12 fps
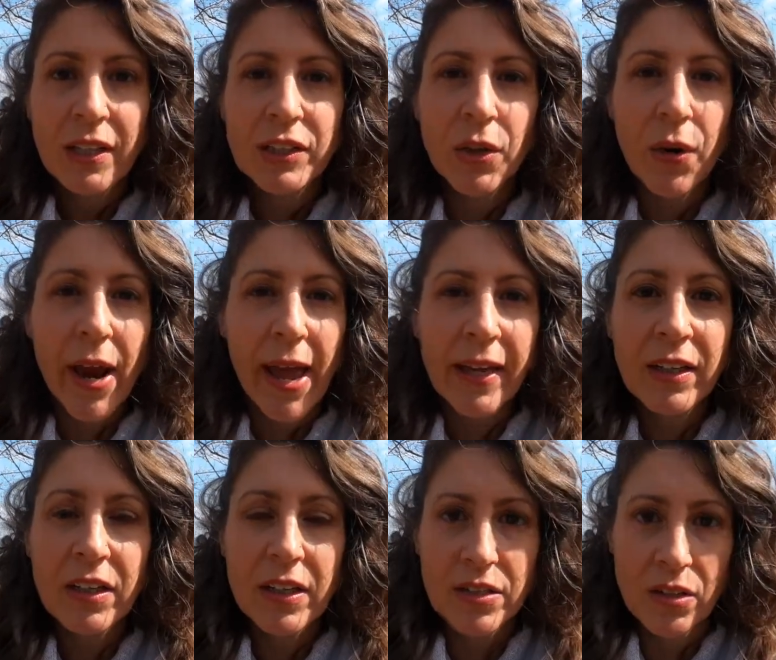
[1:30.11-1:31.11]
So our
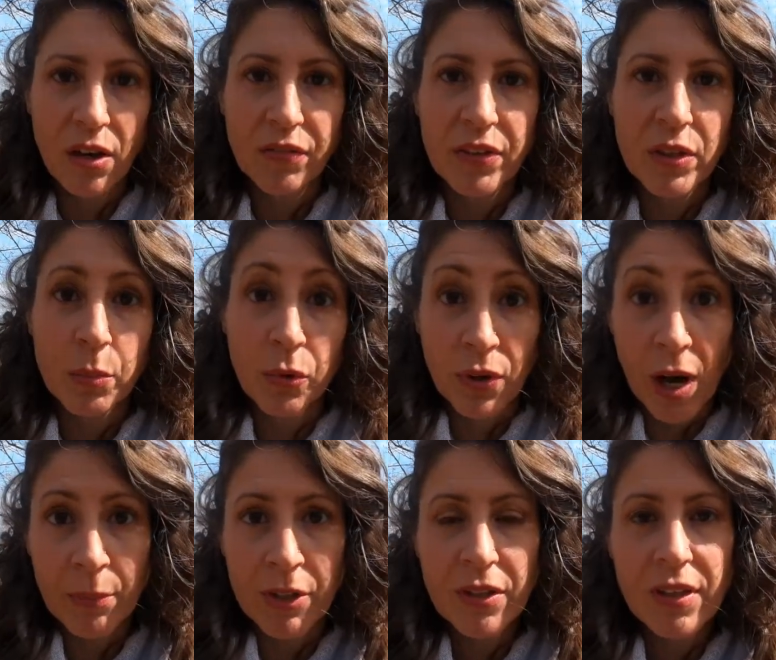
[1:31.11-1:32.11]
anger is often the
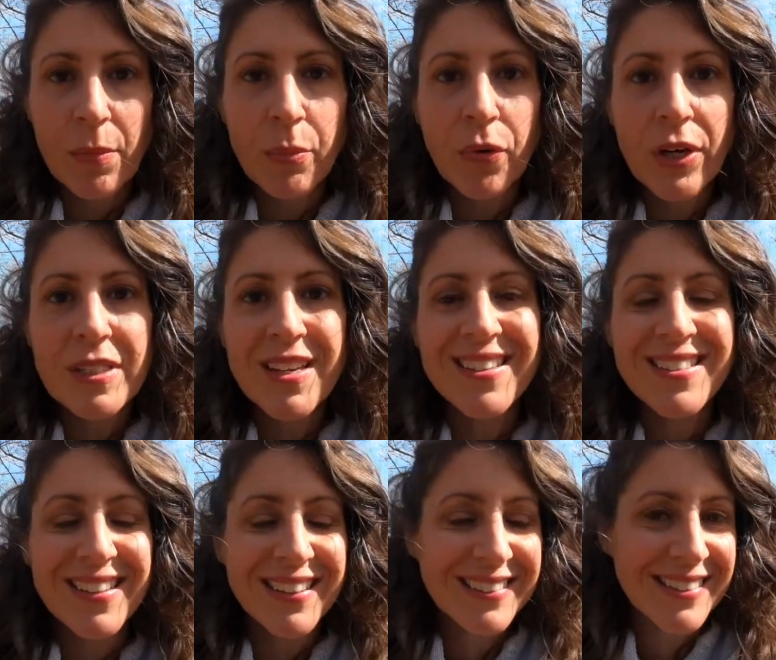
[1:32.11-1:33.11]
barometer that points us
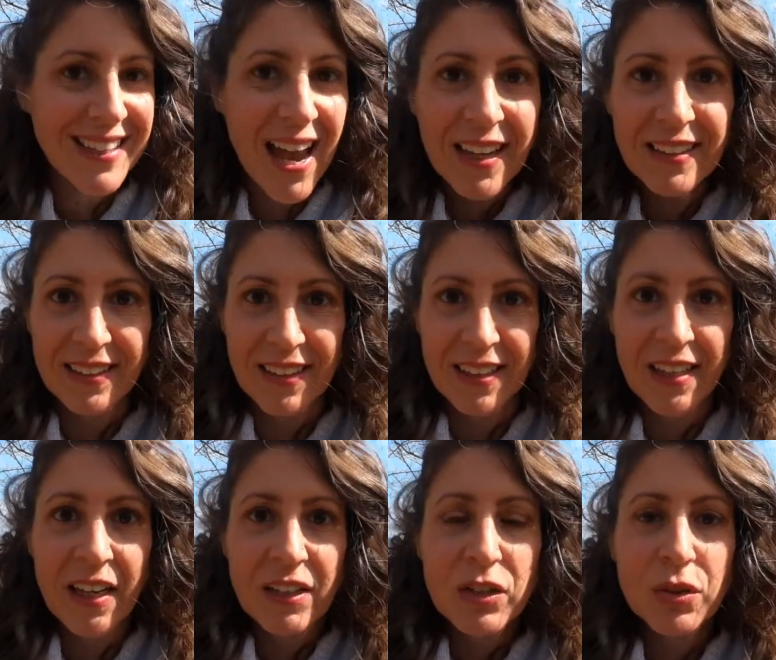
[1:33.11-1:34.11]
exactly
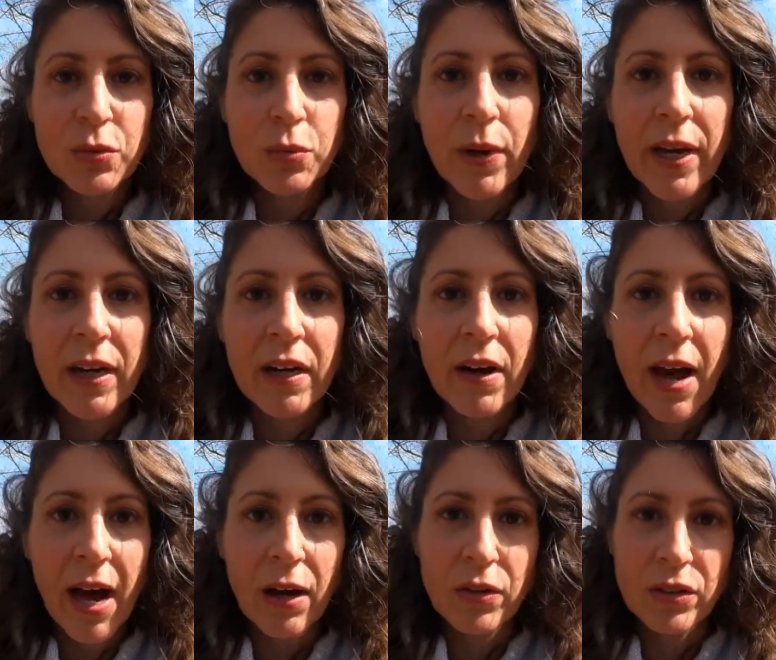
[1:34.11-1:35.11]
to where
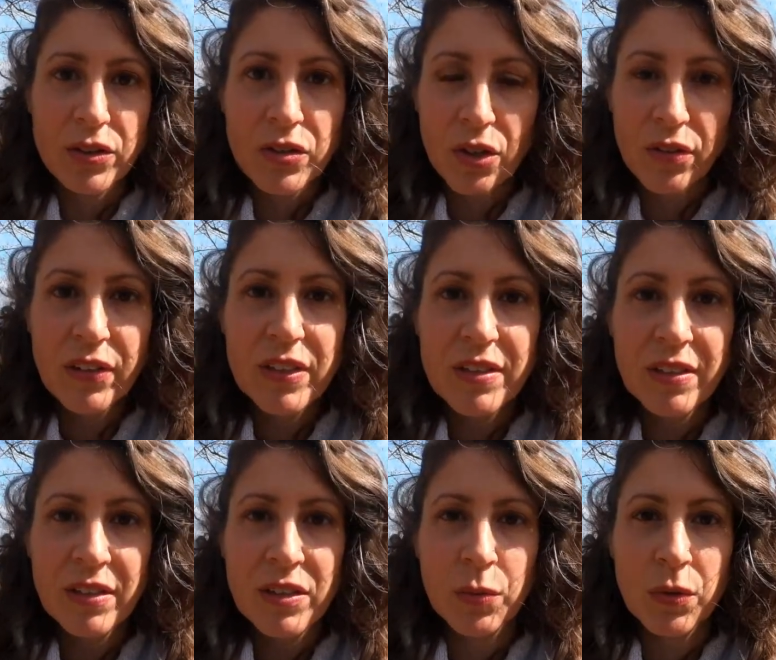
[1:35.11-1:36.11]
our service
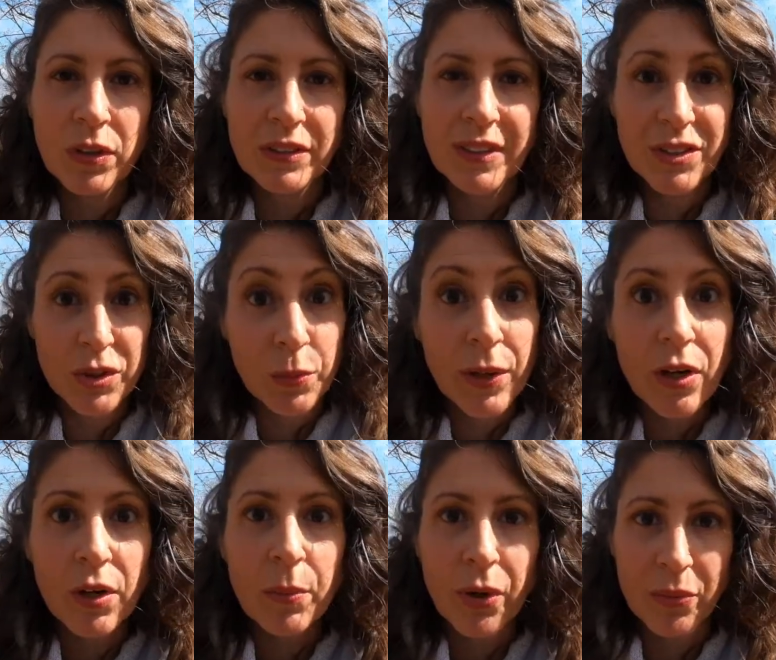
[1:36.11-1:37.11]
in this world is, to where
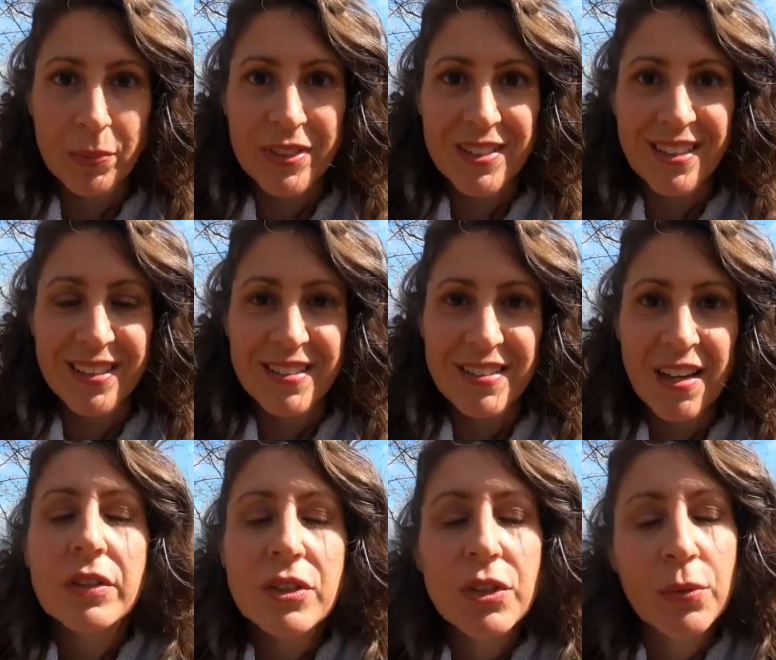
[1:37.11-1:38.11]
our purpose is.
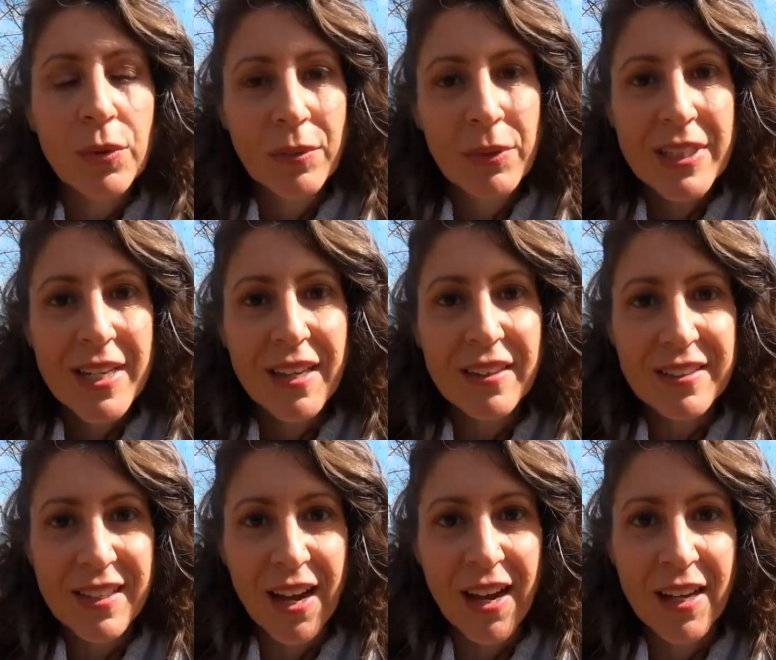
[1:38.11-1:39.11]
So when we take the
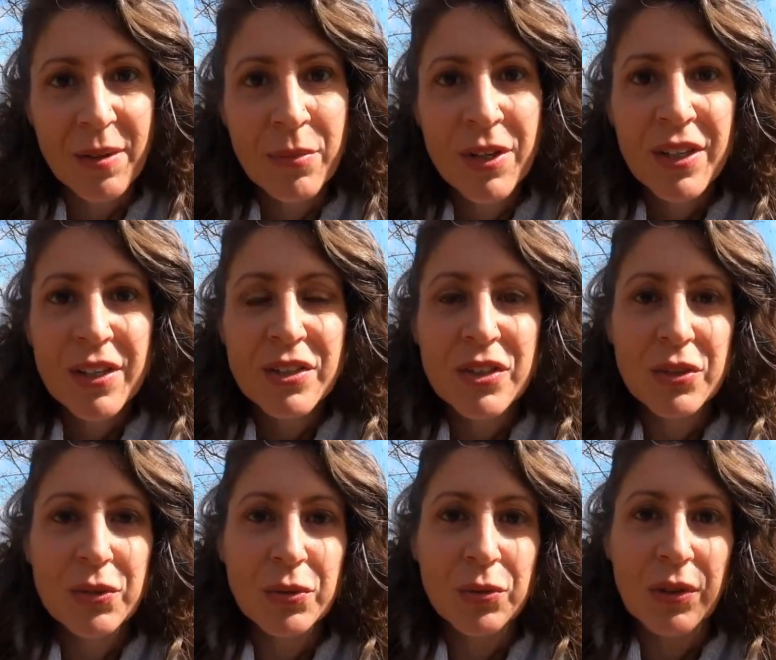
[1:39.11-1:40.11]
time
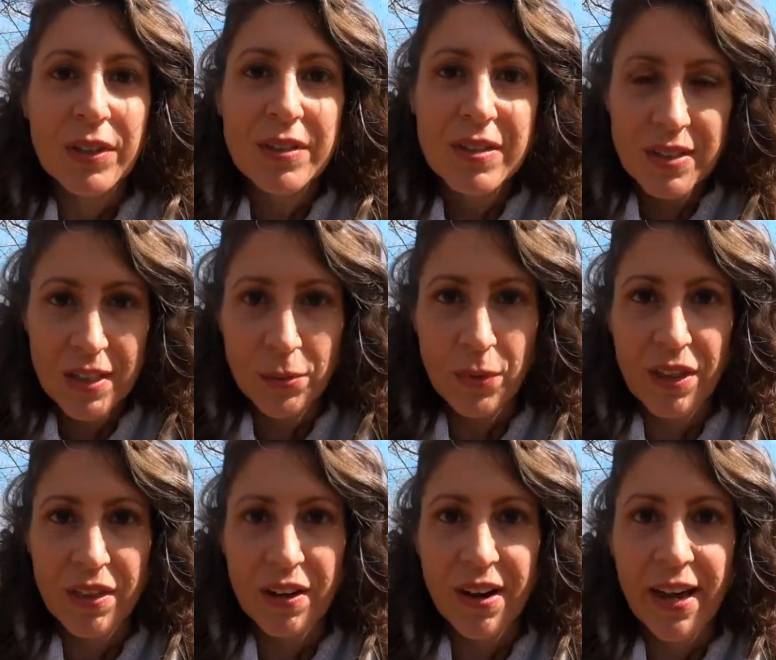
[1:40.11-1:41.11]
to sit with
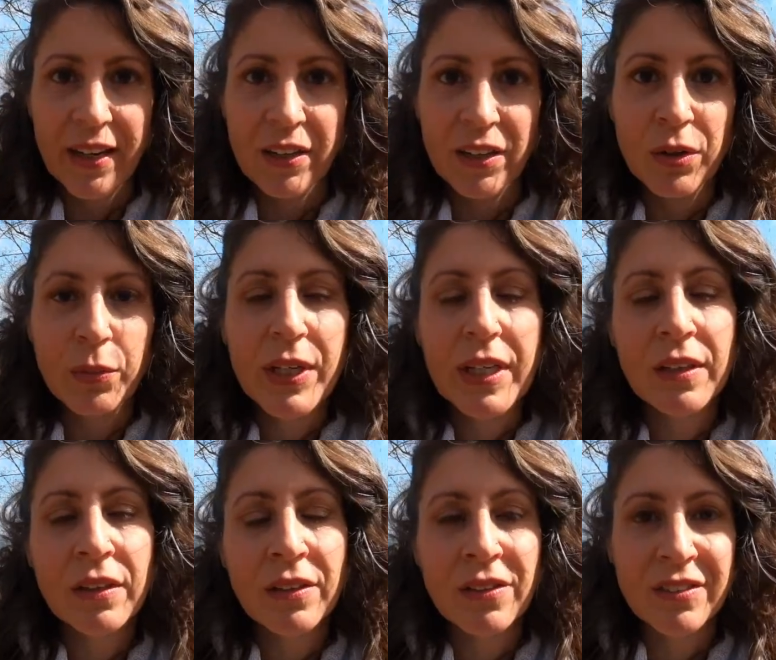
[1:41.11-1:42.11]
our anger, we
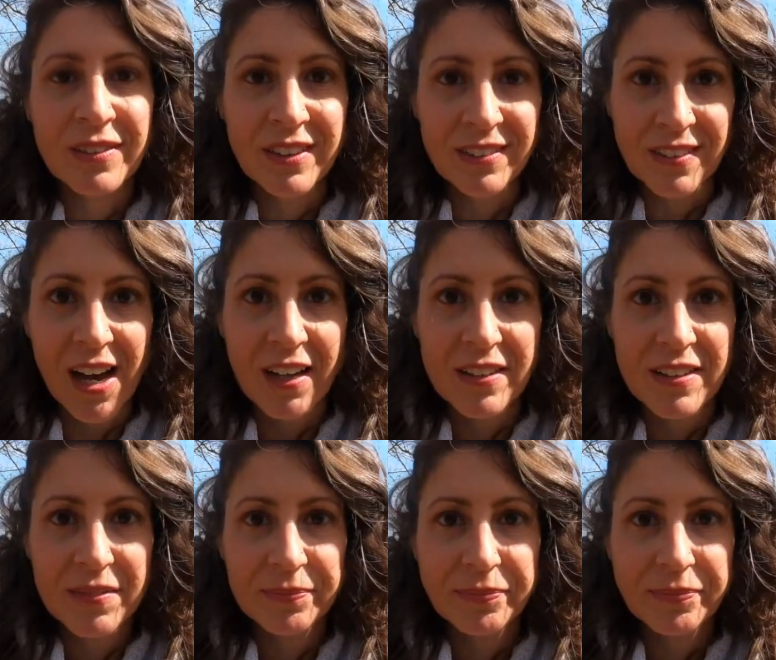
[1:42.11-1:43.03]
can learn a lot.